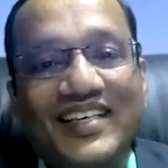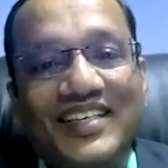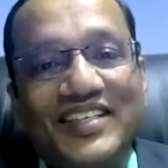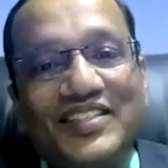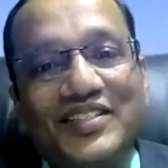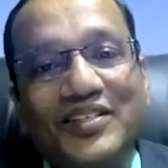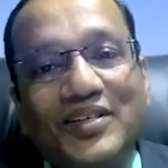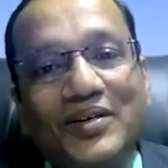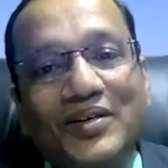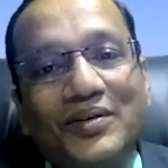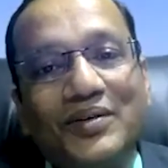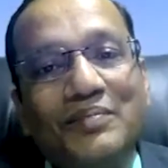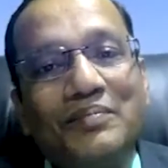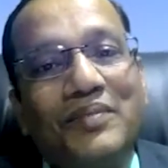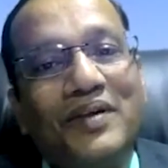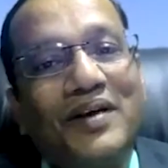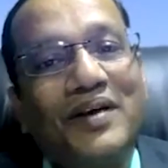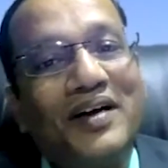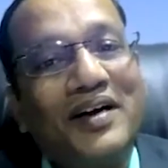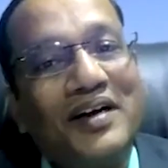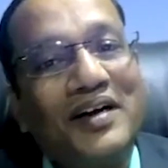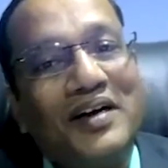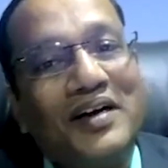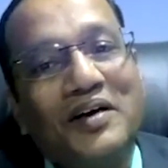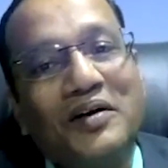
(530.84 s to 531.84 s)
So,
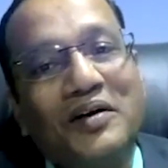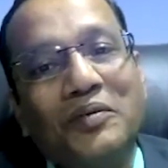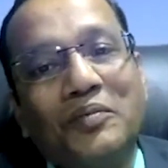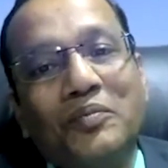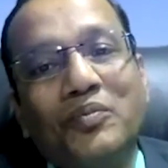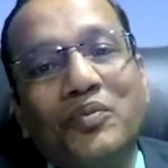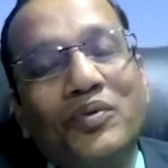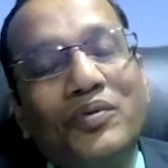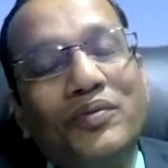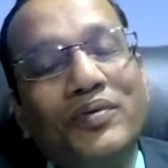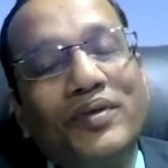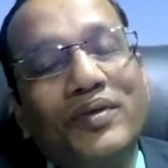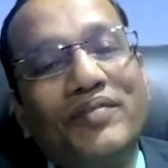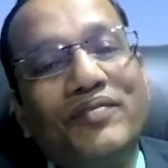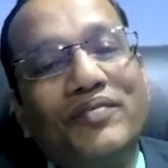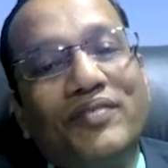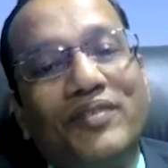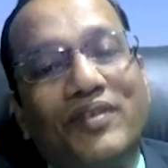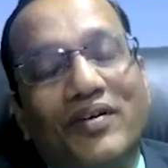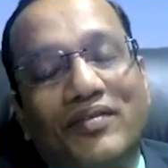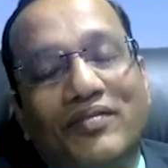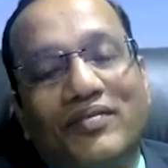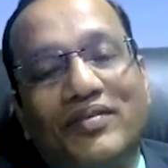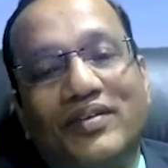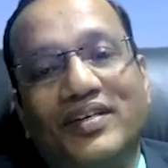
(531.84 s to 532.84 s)
moving
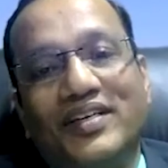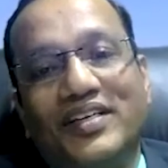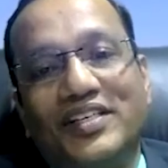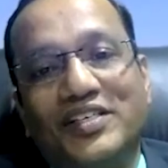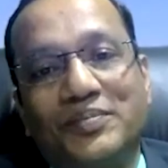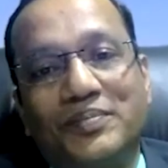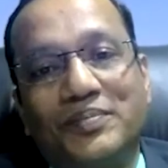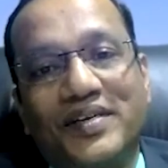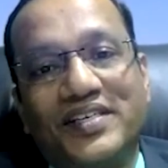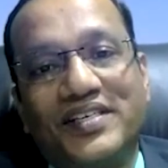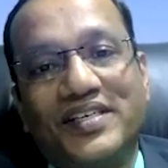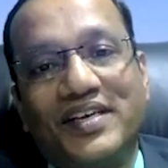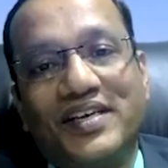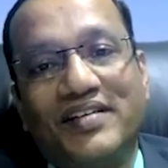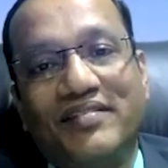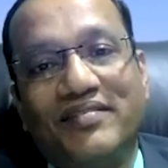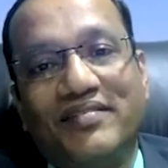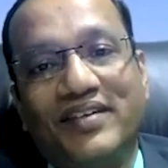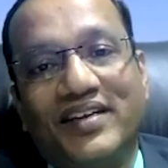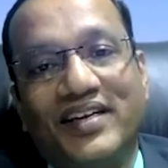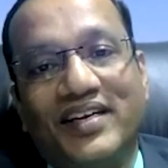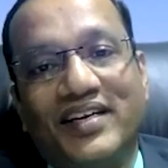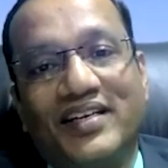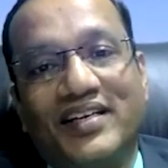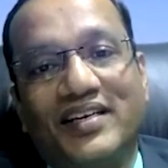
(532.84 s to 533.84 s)
forward, especially
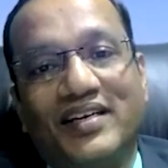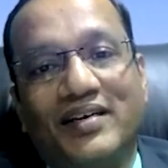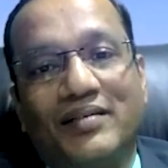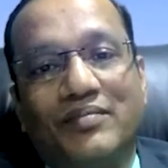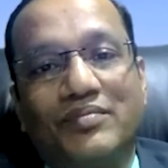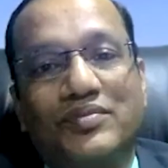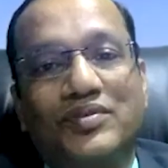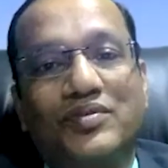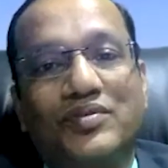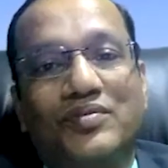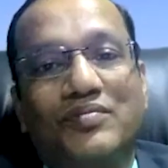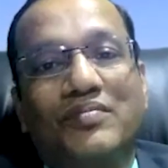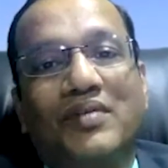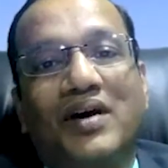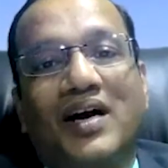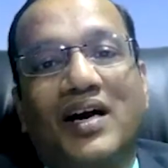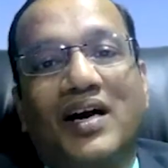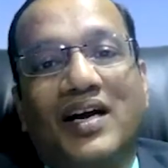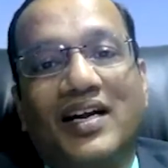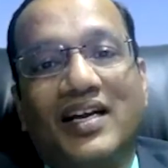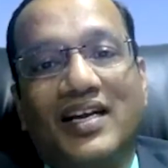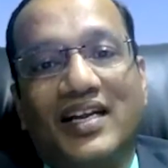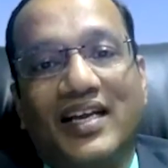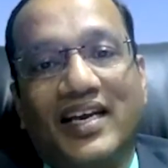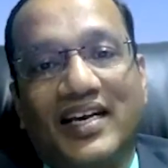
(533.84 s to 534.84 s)
when it comes to
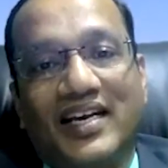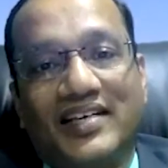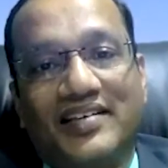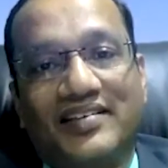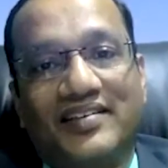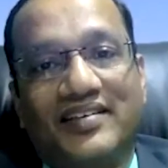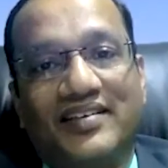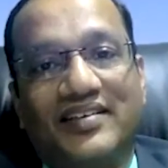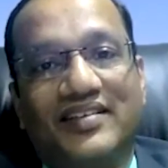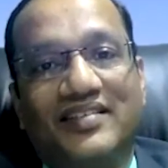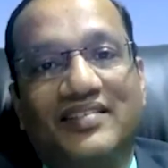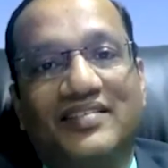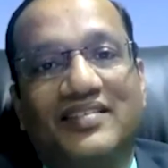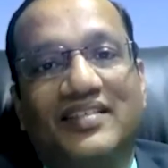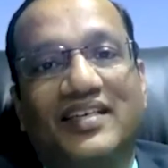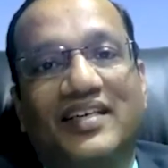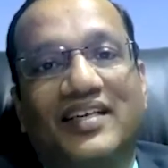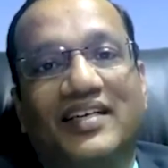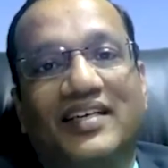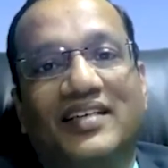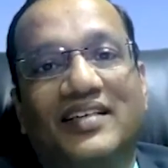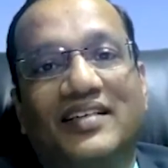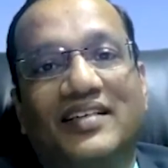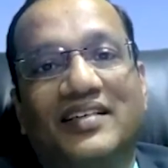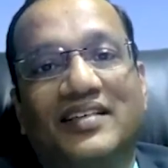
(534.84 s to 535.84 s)
market access
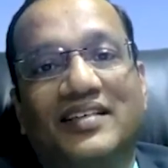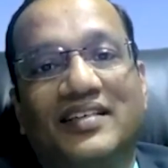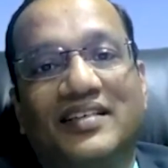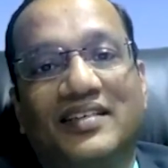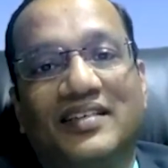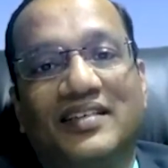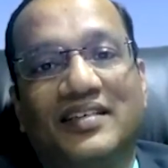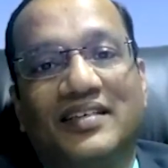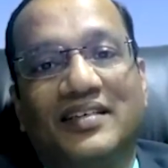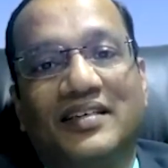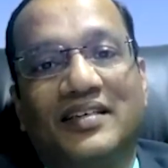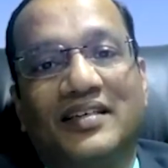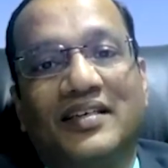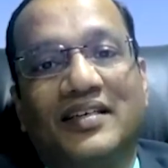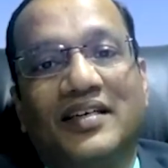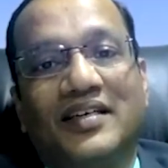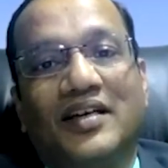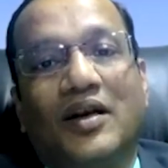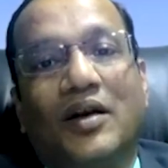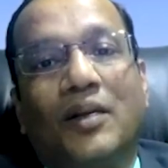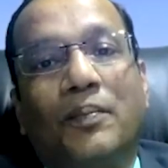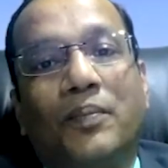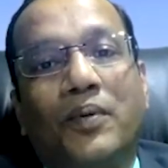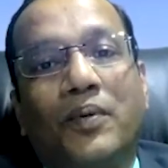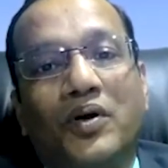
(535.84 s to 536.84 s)
and
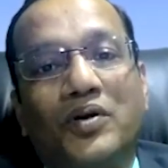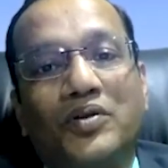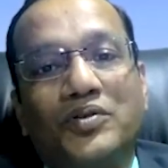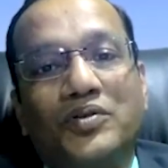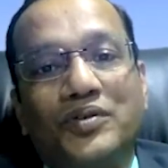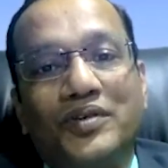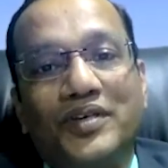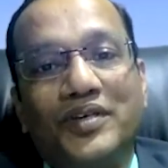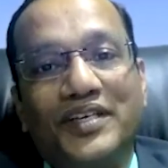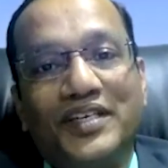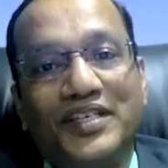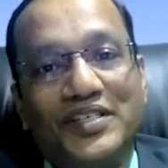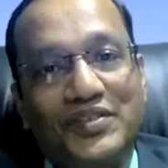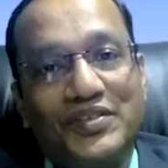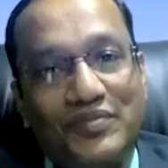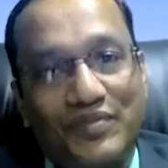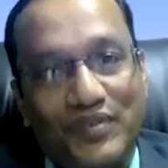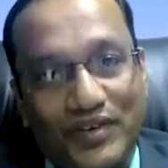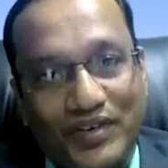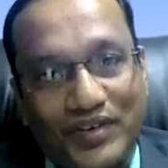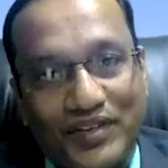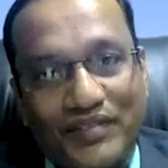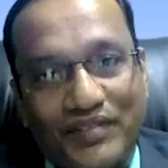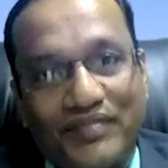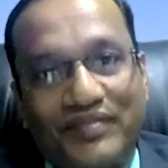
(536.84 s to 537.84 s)
opportunities
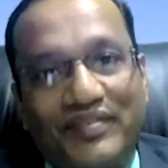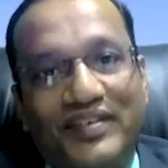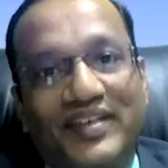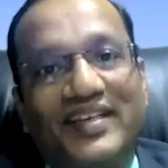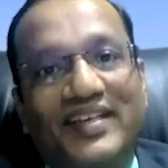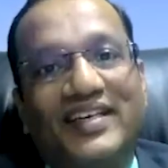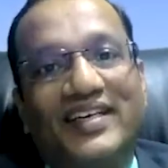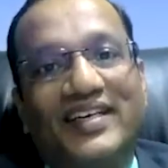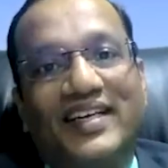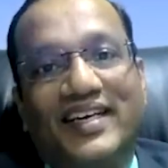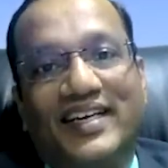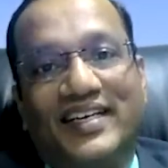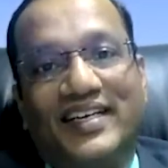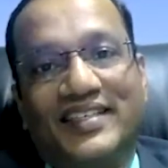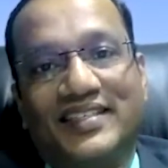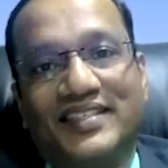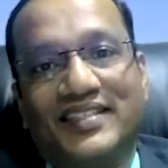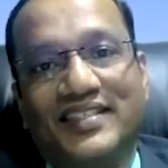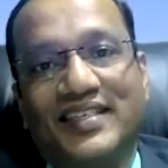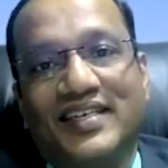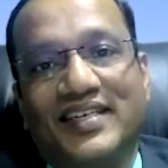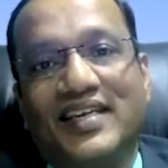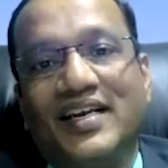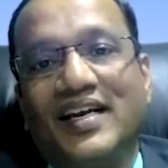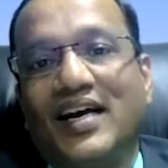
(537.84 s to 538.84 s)
for the fintechs,
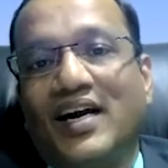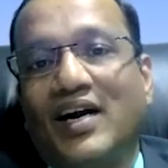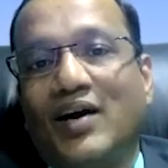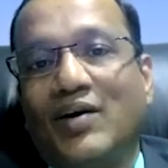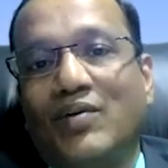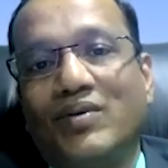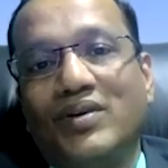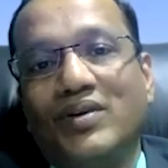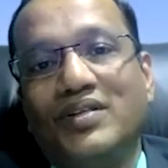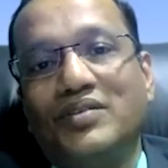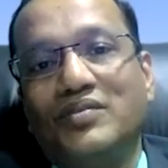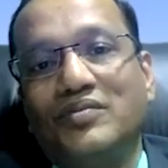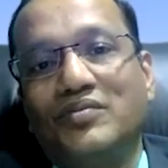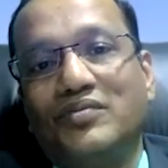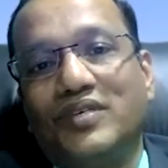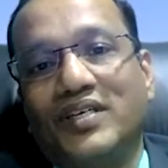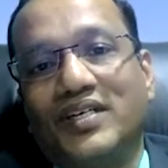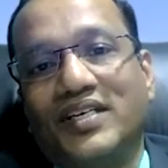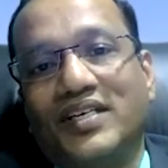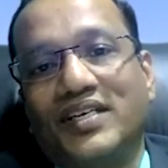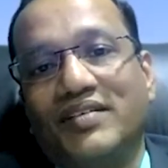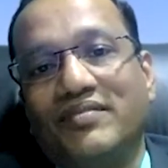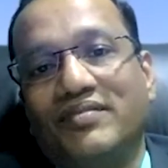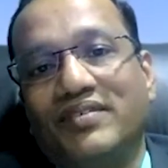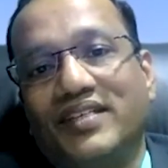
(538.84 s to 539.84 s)
how are you
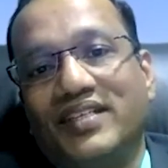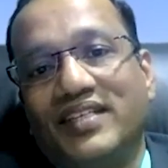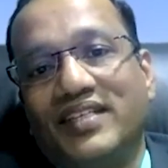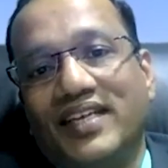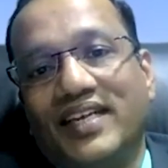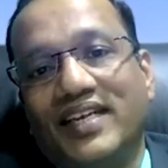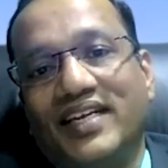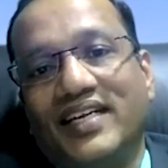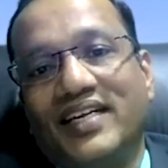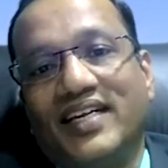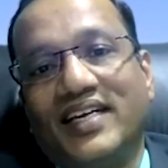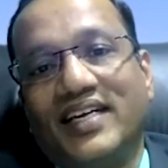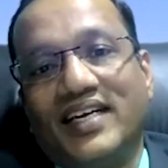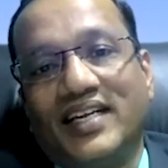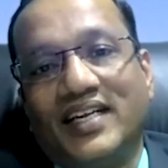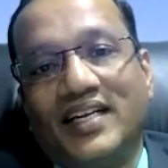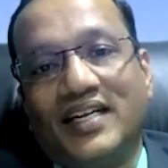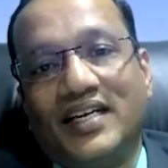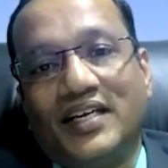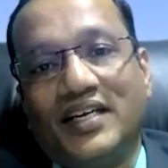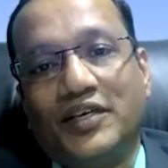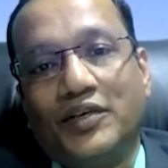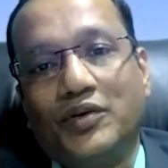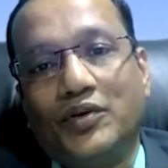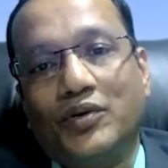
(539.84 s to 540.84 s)
working with the entire
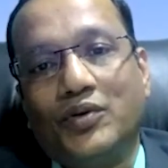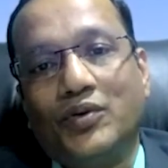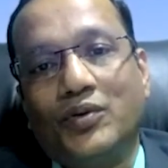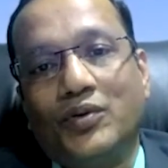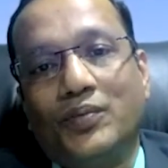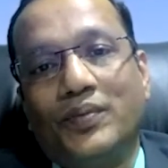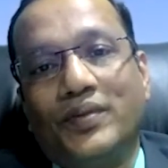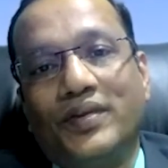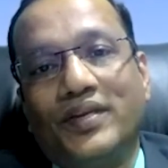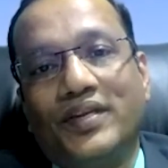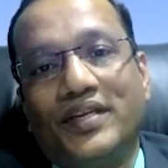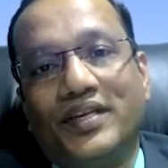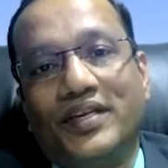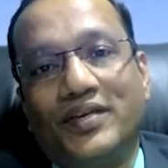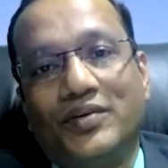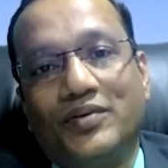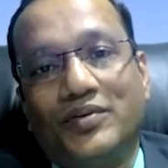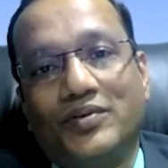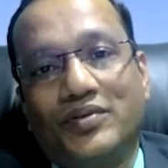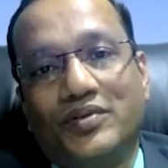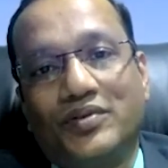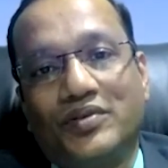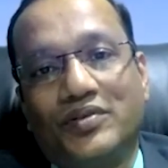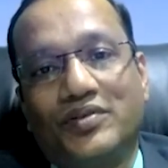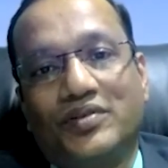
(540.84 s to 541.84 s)
European
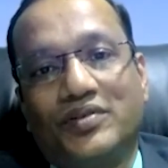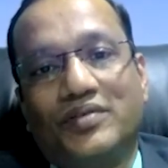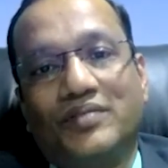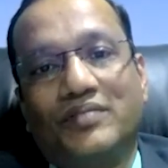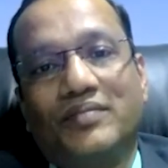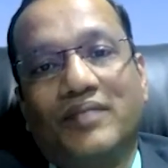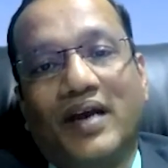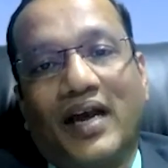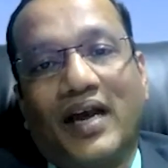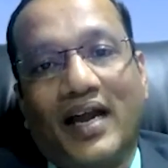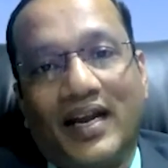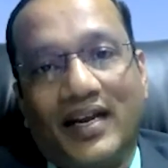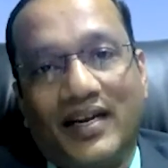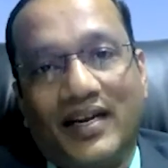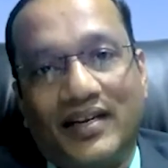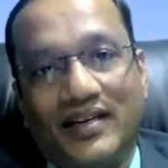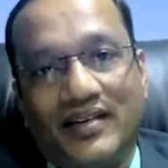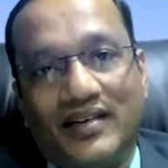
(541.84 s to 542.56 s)
ecosystem and